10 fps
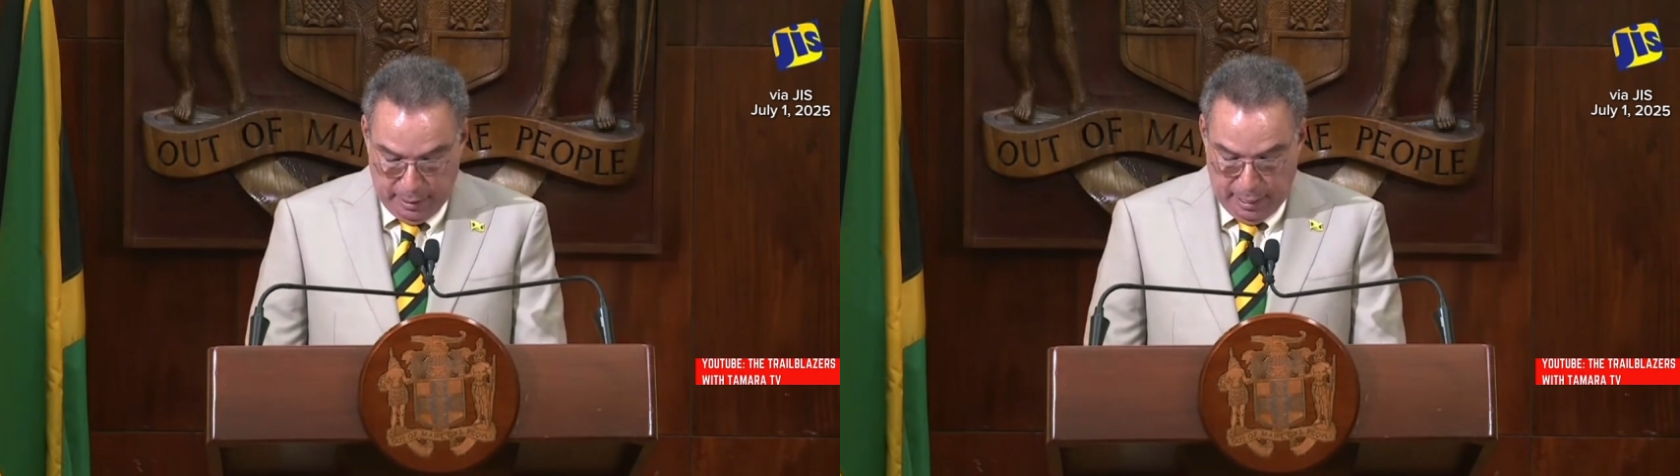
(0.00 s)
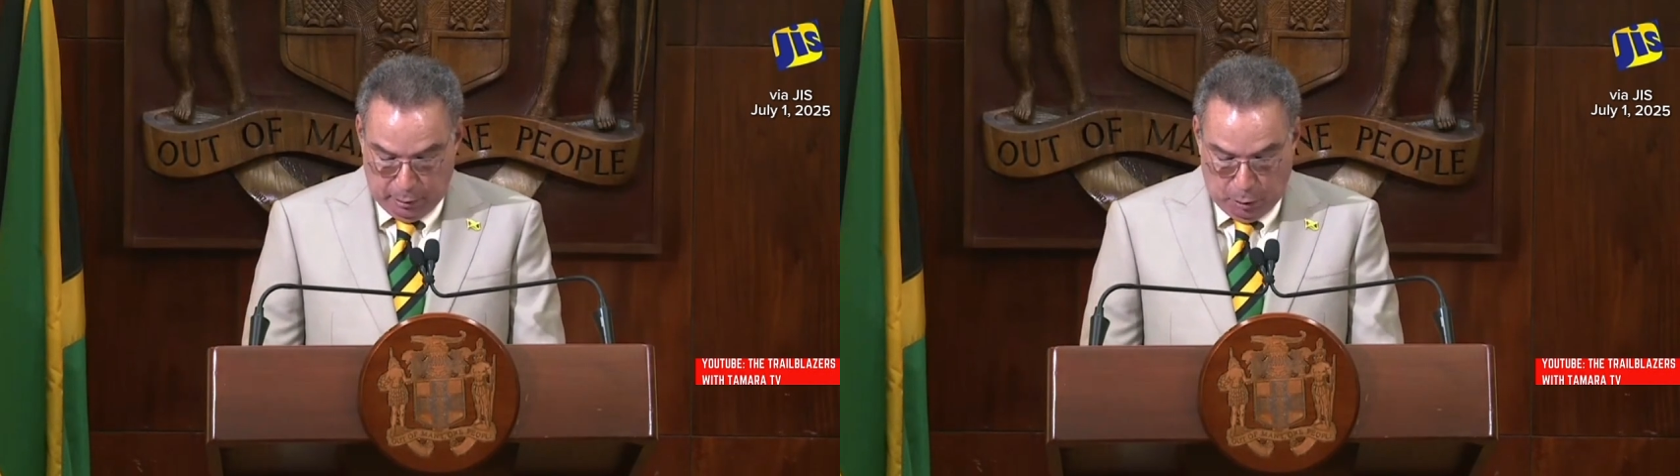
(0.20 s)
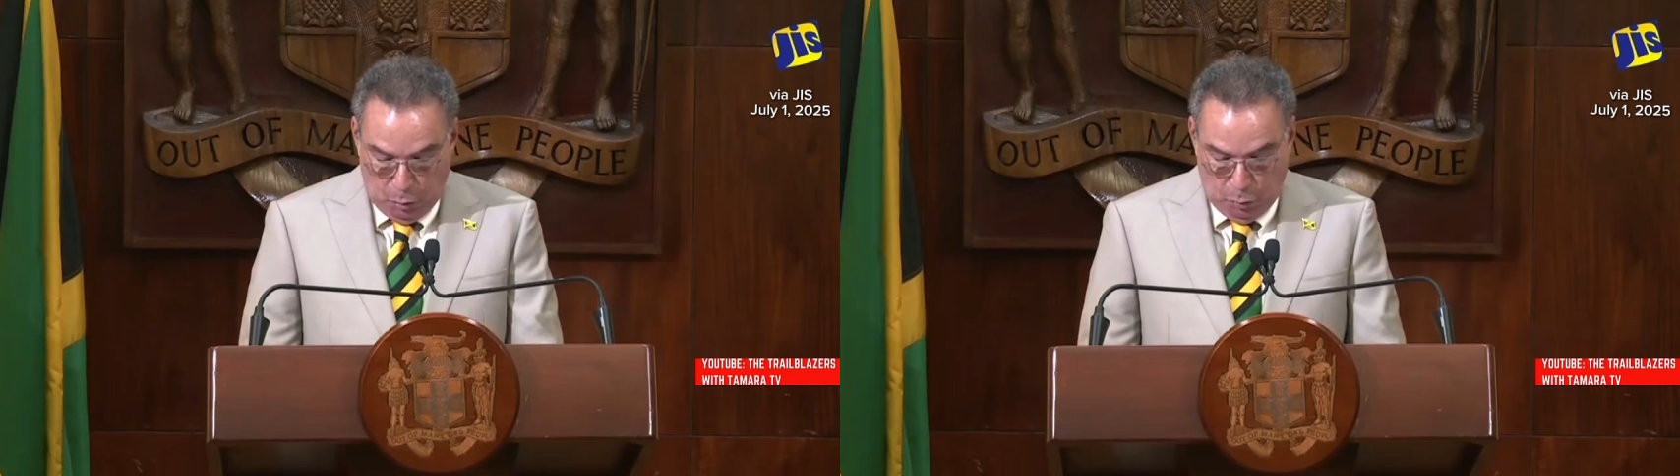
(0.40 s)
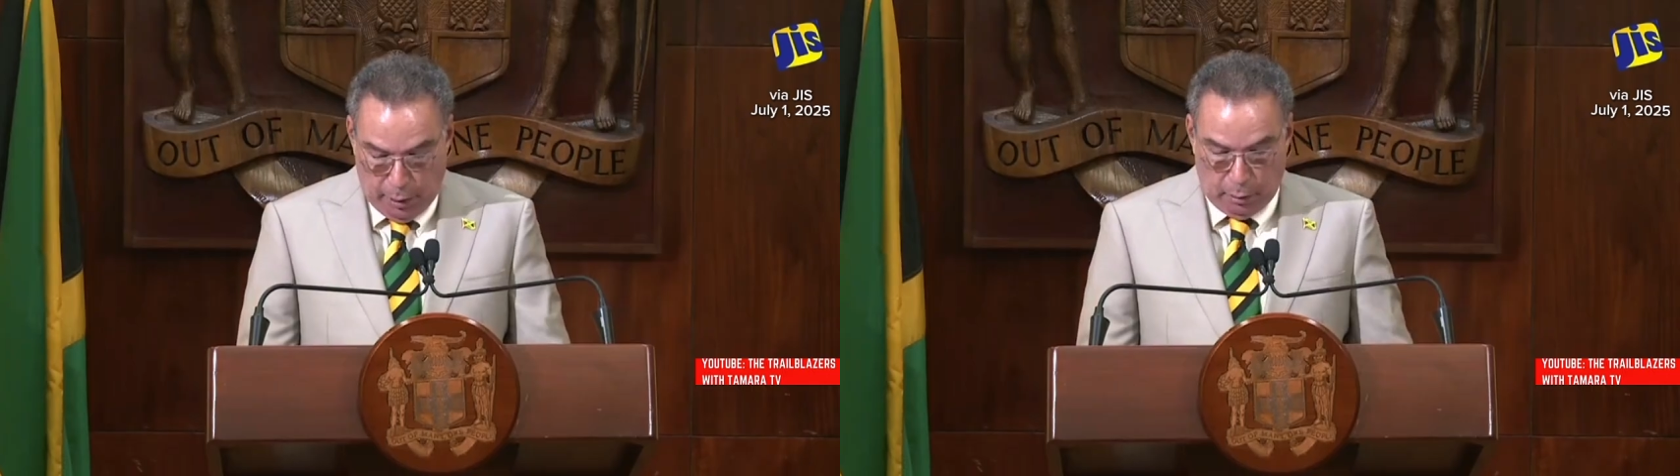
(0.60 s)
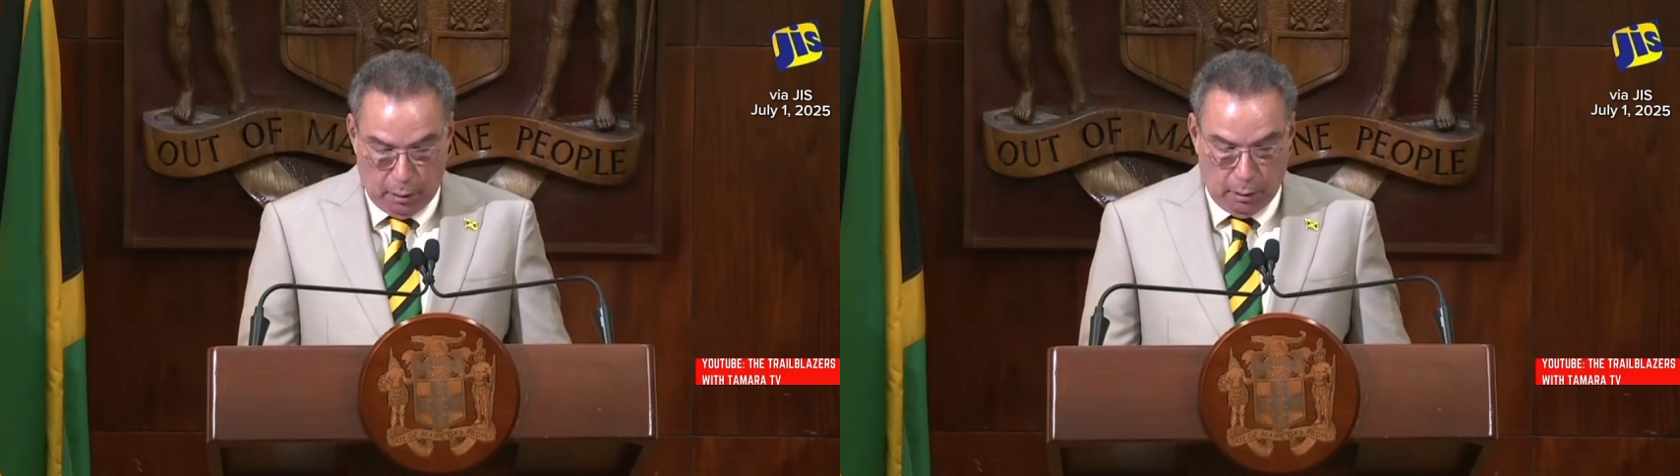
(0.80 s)

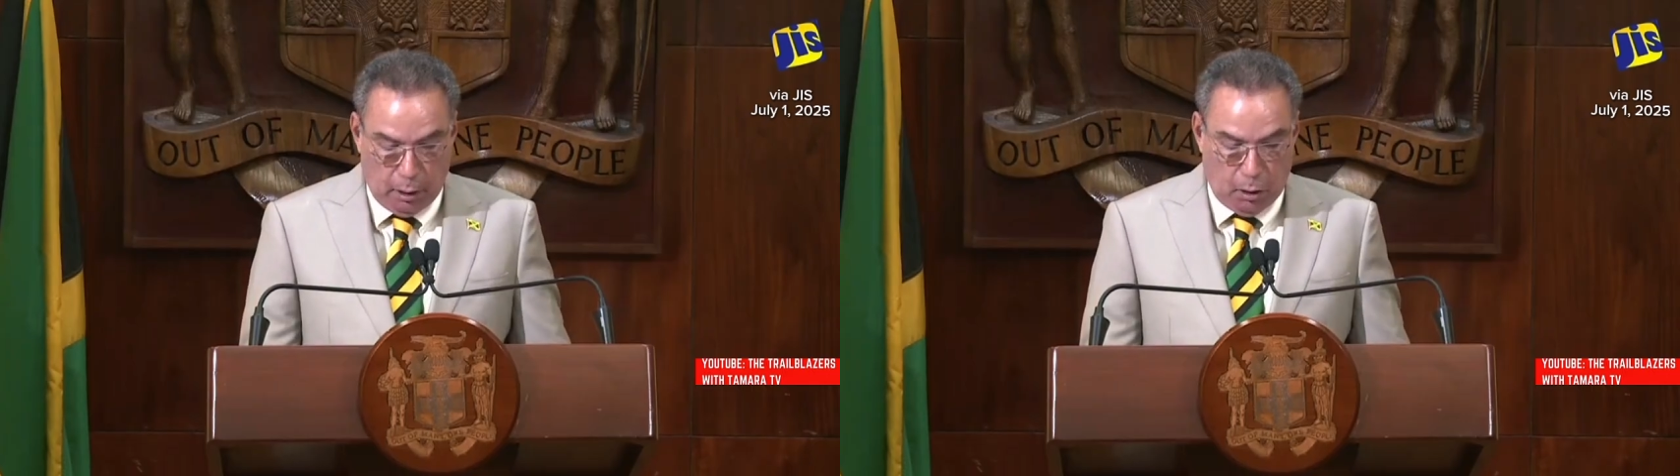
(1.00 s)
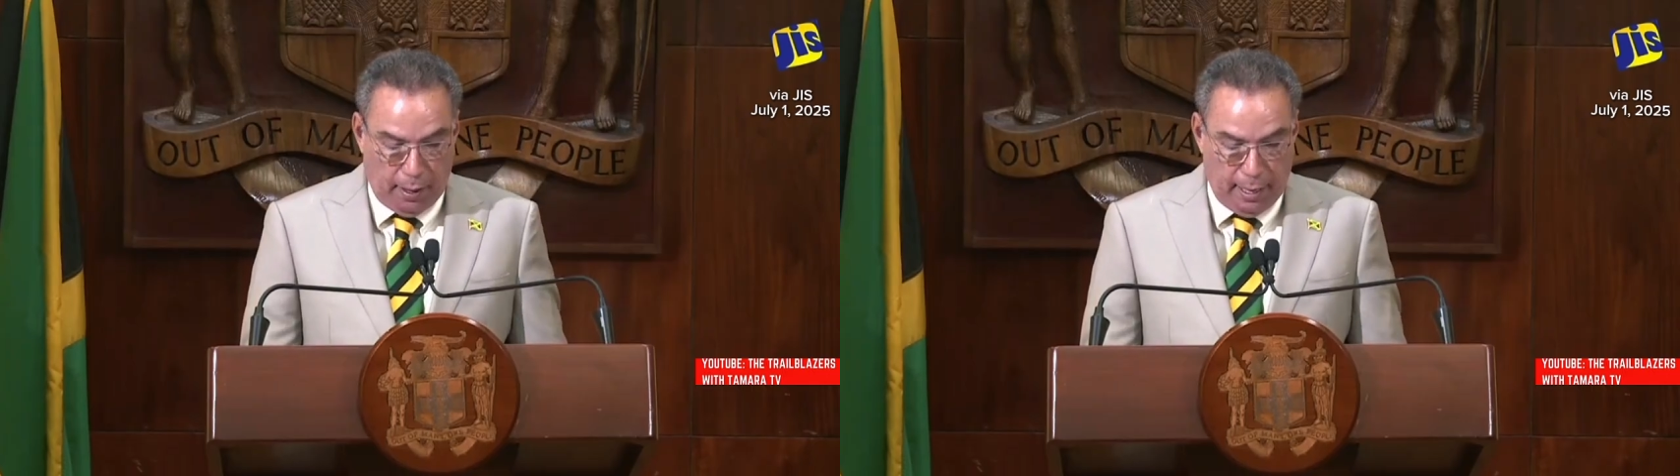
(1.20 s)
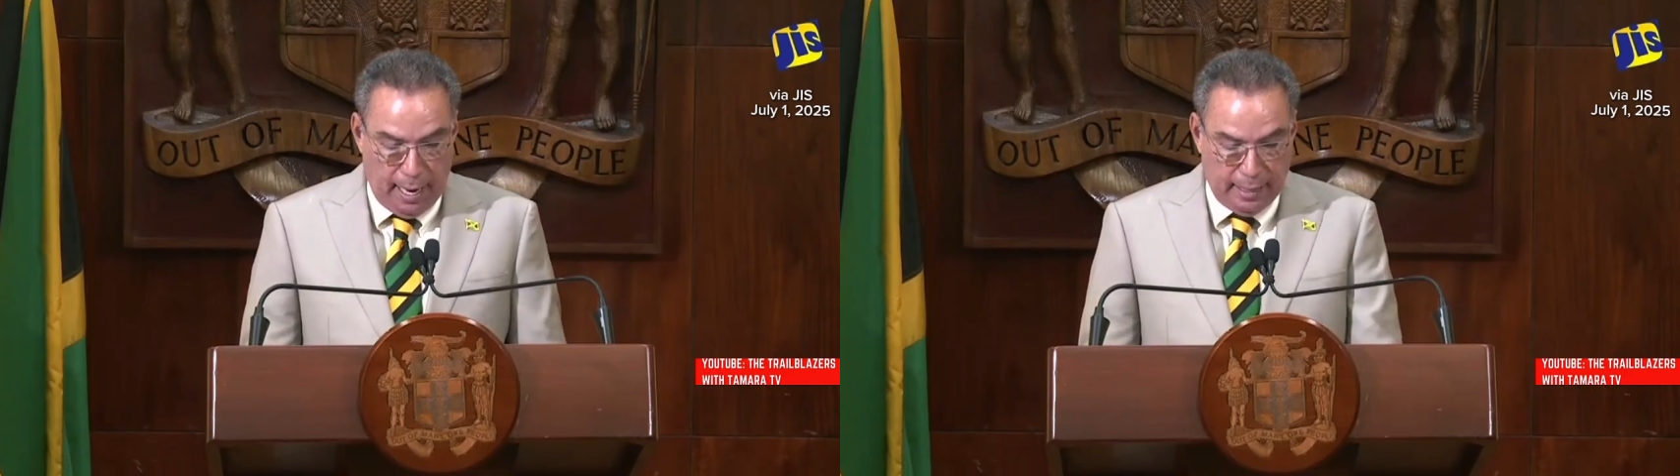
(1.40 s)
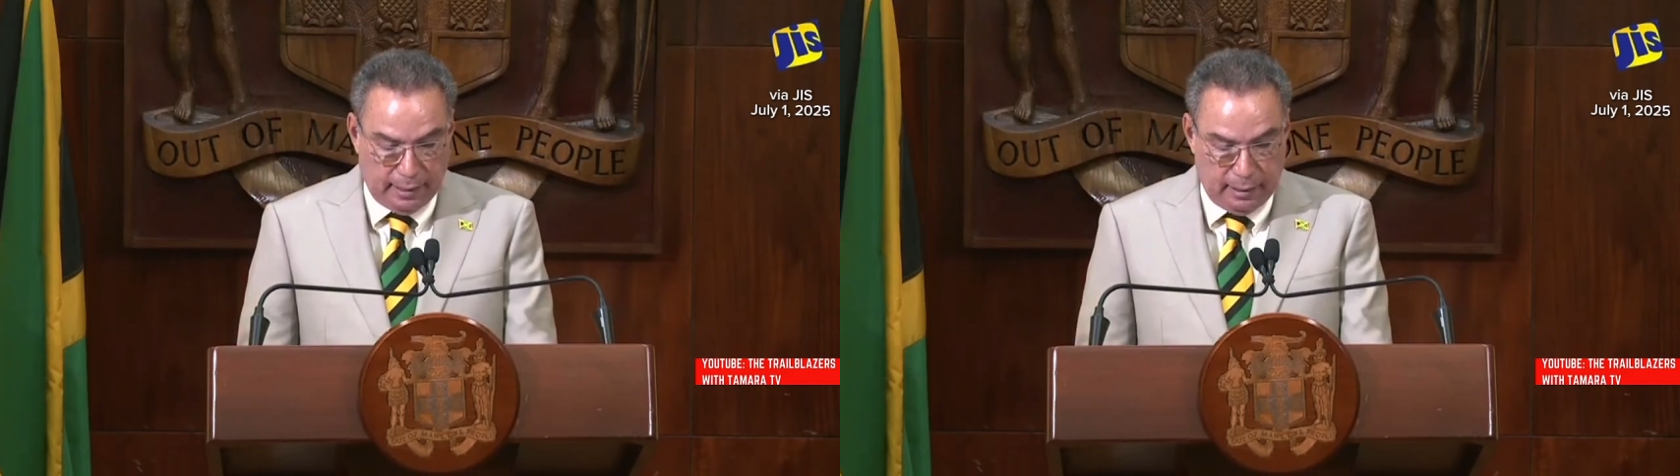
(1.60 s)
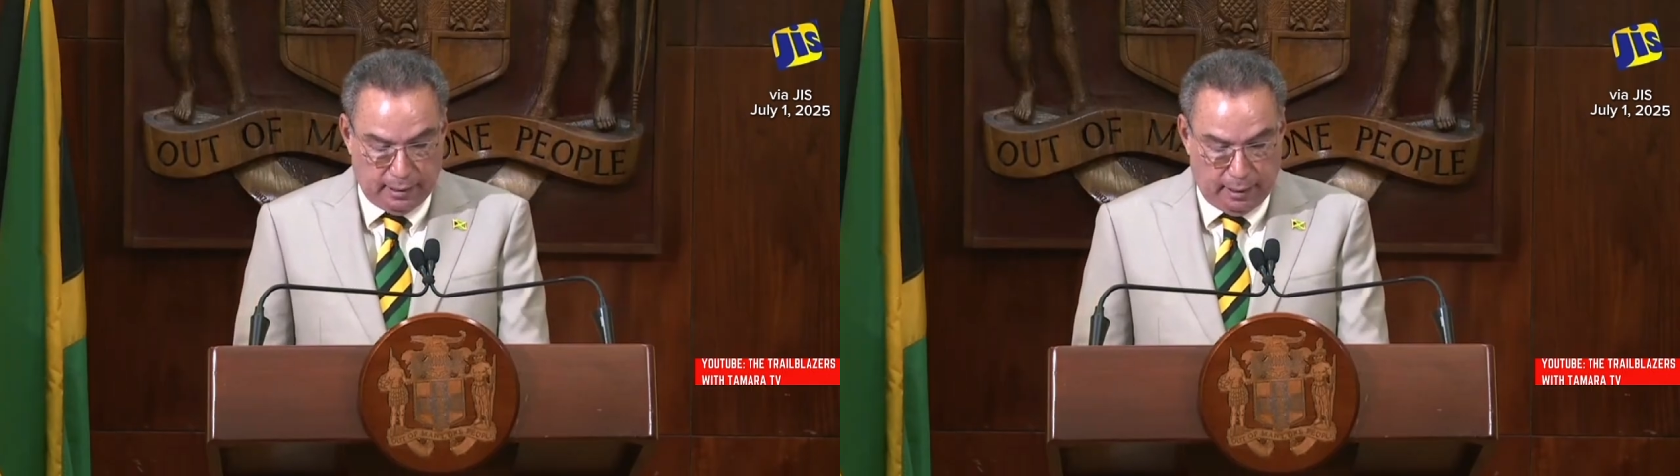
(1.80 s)
including the current
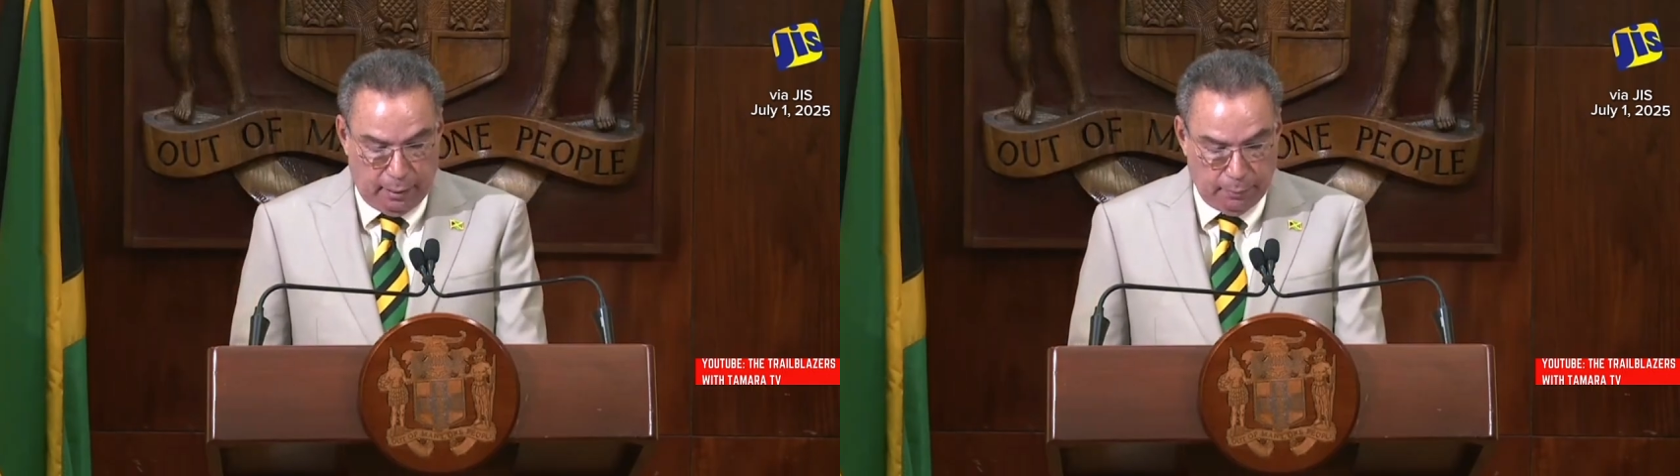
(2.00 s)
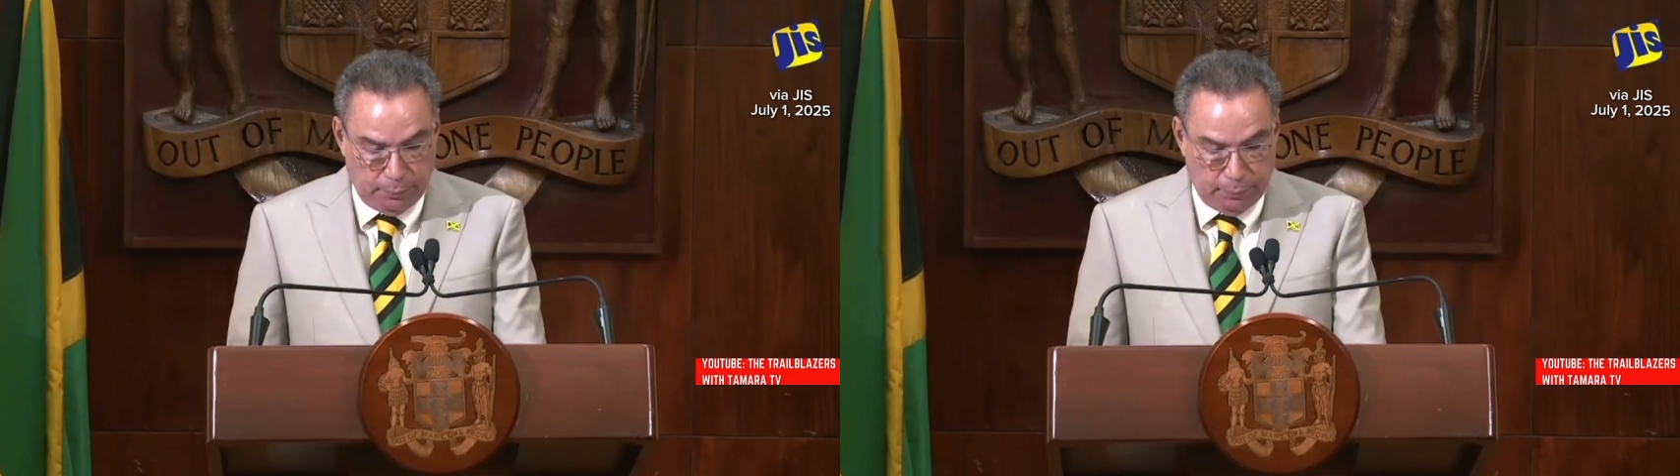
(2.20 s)
licensee.